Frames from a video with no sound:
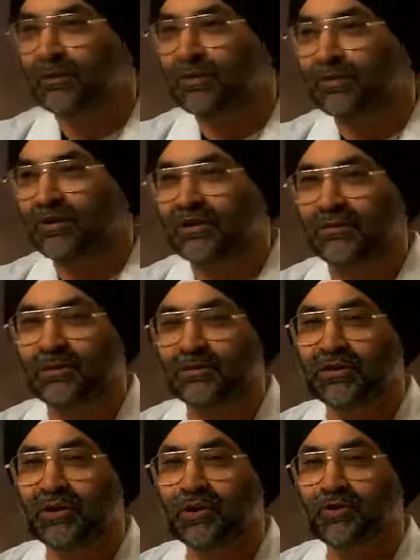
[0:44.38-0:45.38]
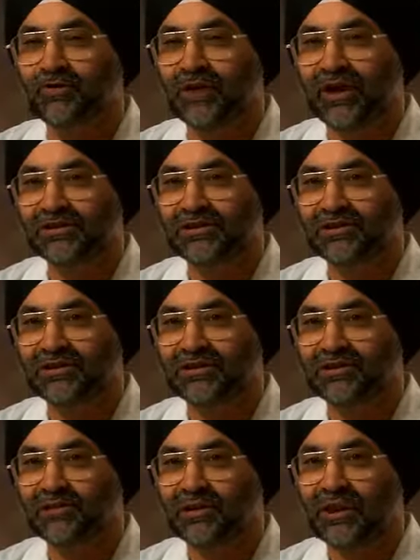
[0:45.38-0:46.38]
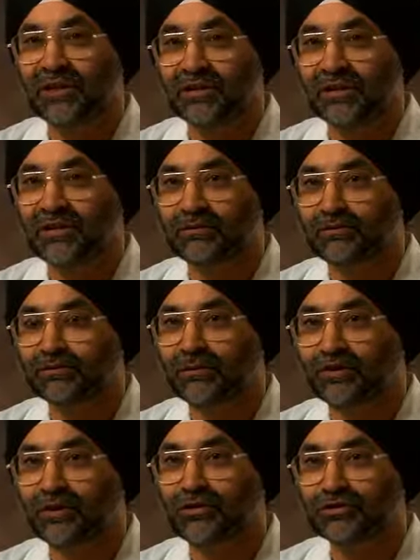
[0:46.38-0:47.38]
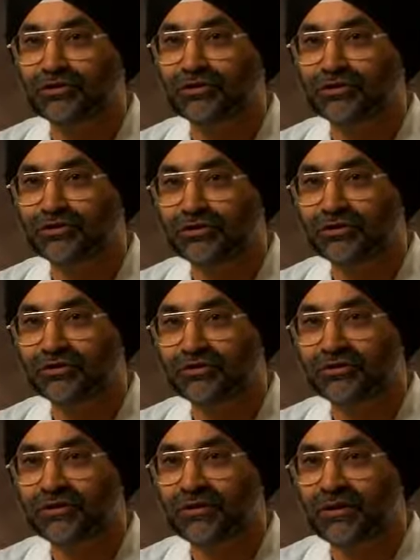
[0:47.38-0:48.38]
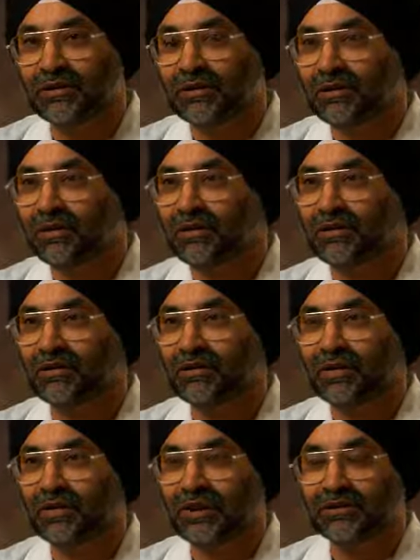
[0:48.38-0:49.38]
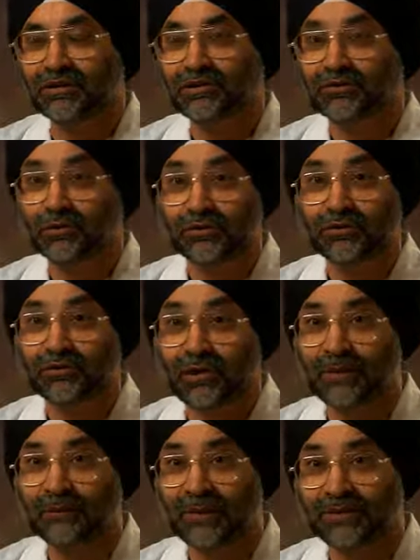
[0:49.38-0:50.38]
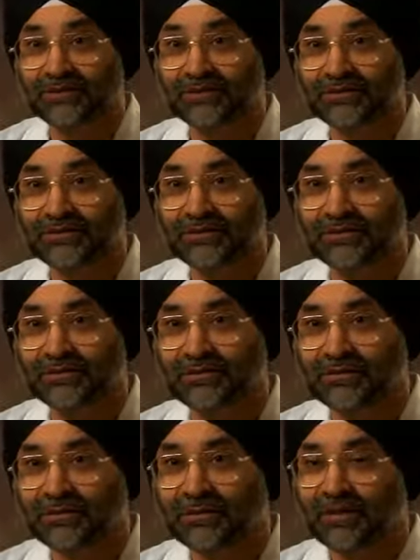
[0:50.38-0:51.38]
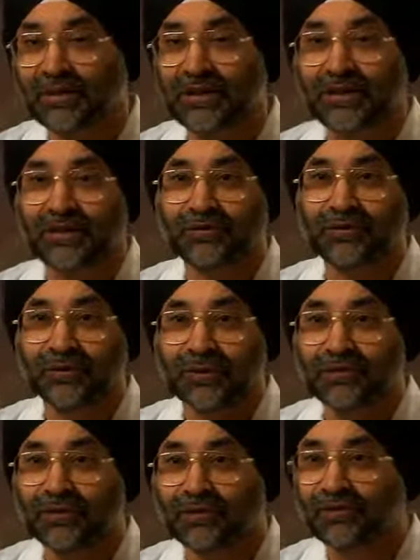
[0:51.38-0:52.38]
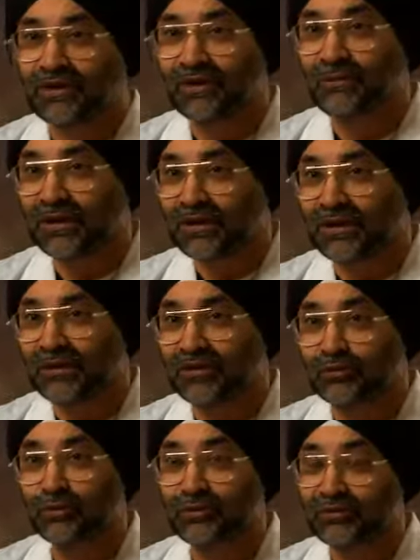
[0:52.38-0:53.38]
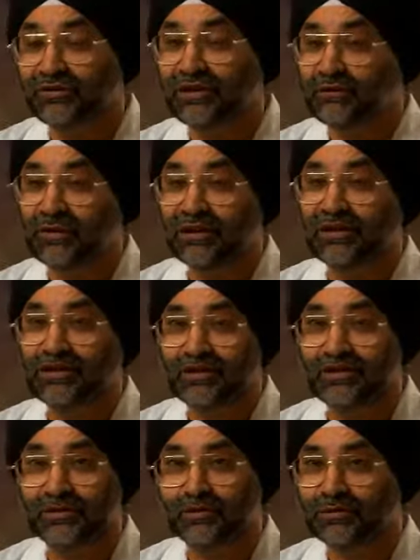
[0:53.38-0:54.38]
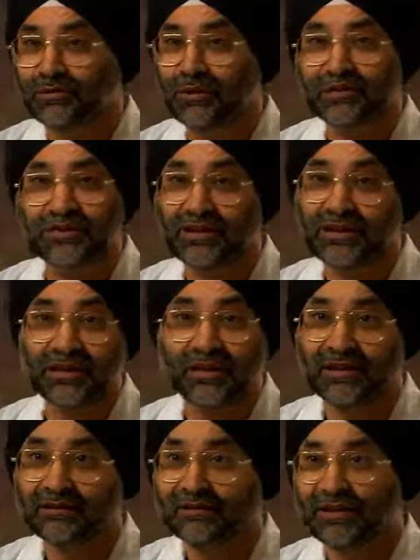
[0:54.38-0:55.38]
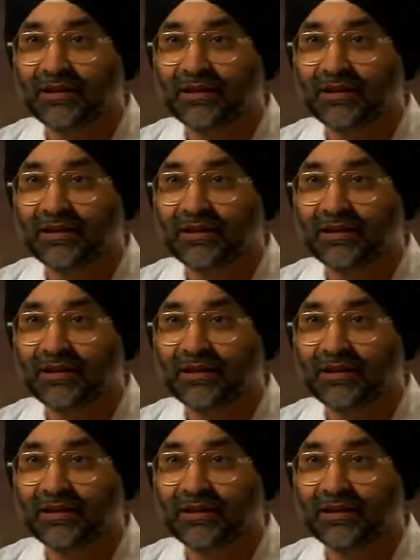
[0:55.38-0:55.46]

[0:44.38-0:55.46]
people think I'm a little bit old-fashioned in what I think a, a doctor should do. Uh, I like to talk to my patients. Uh, if you come and see me, you will see me. You will not see a